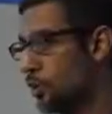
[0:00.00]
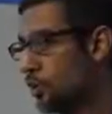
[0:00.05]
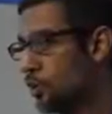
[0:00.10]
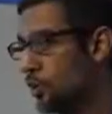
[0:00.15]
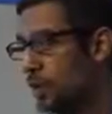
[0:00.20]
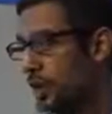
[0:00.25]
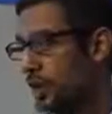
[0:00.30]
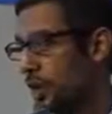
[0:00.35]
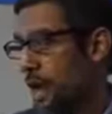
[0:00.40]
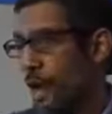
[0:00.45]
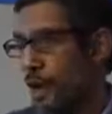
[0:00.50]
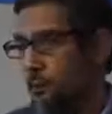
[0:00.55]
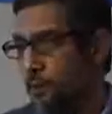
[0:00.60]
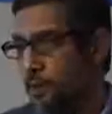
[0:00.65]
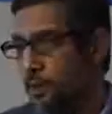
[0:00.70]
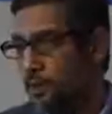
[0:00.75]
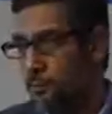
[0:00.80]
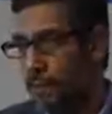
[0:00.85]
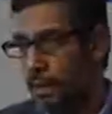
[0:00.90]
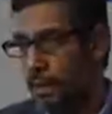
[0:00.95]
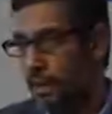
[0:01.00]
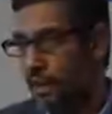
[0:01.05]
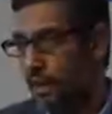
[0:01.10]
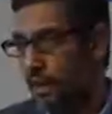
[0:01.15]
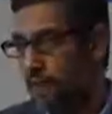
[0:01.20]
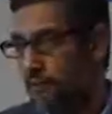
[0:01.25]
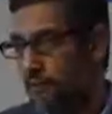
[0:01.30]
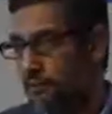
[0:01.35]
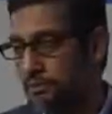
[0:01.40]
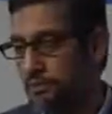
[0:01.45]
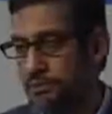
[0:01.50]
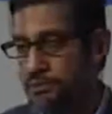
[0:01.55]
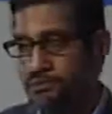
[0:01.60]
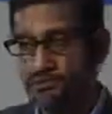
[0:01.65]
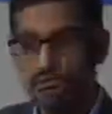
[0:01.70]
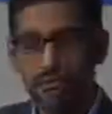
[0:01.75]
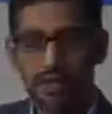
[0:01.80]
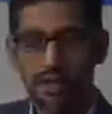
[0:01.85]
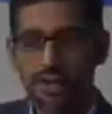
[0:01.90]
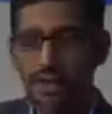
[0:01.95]
We are happy to pay
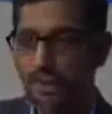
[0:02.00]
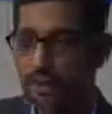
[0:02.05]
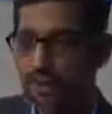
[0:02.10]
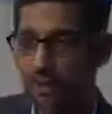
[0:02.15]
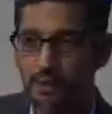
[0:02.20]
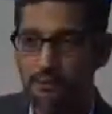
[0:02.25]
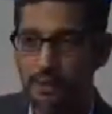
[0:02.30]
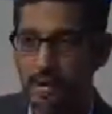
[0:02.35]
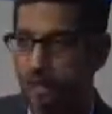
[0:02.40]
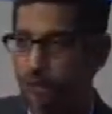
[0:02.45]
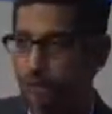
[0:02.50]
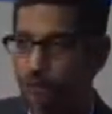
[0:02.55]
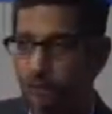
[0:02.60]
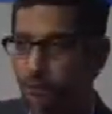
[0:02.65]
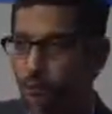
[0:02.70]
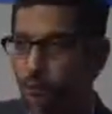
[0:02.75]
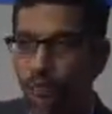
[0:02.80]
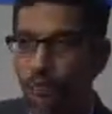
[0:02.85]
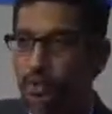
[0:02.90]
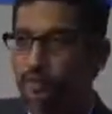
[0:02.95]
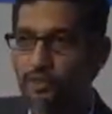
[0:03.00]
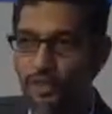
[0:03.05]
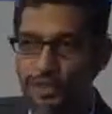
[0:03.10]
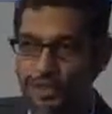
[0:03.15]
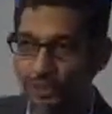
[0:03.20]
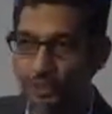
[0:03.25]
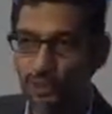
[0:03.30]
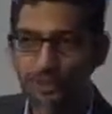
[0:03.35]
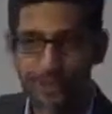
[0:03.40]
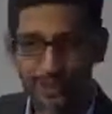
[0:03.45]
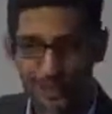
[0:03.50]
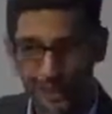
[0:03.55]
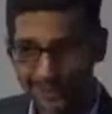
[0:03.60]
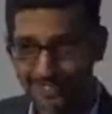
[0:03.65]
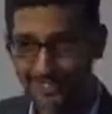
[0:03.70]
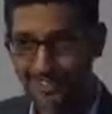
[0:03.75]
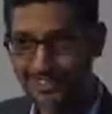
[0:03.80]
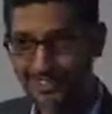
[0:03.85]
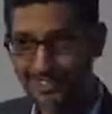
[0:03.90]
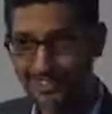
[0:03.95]
a higher amount, whatever the world
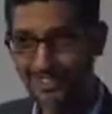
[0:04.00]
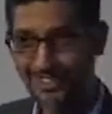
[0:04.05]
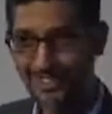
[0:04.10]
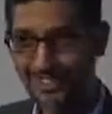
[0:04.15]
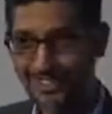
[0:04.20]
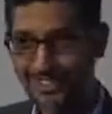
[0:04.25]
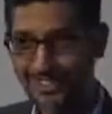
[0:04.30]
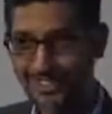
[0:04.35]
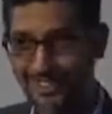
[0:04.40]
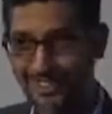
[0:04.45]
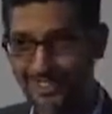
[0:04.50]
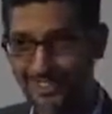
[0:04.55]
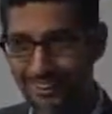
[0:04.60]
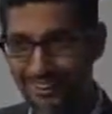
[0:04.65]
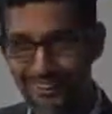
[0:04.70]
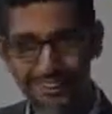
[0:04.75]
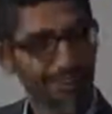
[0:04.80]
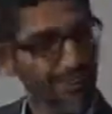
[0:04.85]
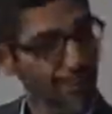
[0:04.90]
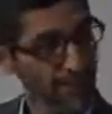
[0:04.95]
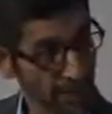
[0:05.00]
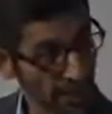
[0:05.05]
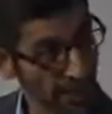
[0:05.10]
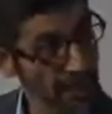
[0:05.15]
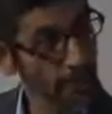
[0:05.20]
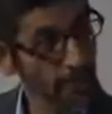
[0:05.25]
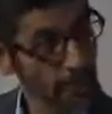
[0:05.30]
agrees on is the right